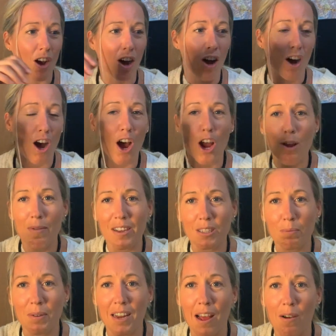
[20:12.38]
I hope that's
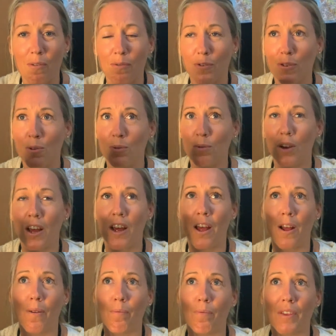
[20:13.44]
been helpful.
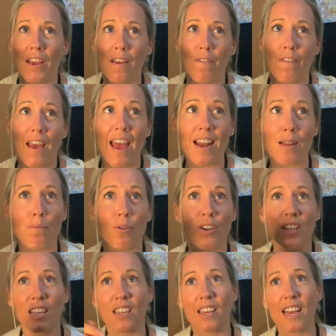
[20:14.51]
If
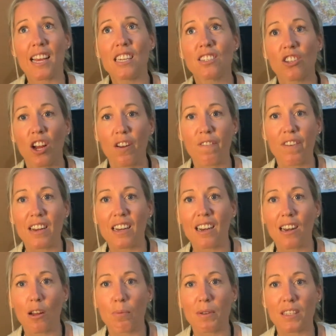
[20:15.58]
anybody is kind of feeling a
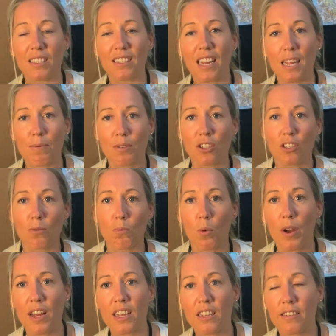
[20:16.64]
little bit the same in some
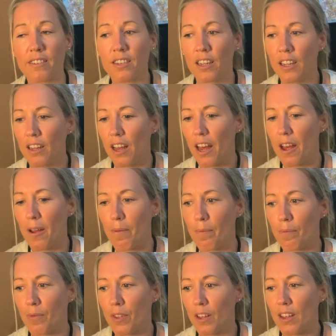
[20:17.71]
ways,
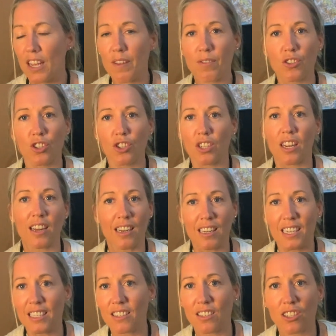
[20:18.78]
even just to
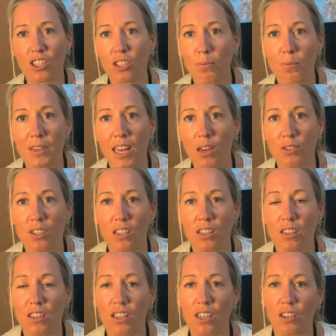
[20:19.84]
listen to somebody else
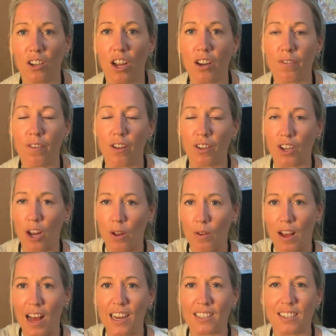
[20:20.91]
that kind of, you know,
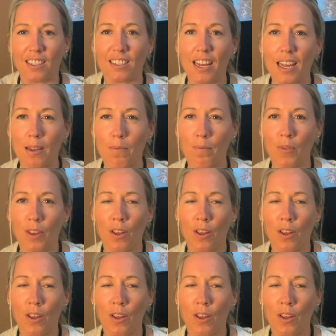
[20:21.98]
has the same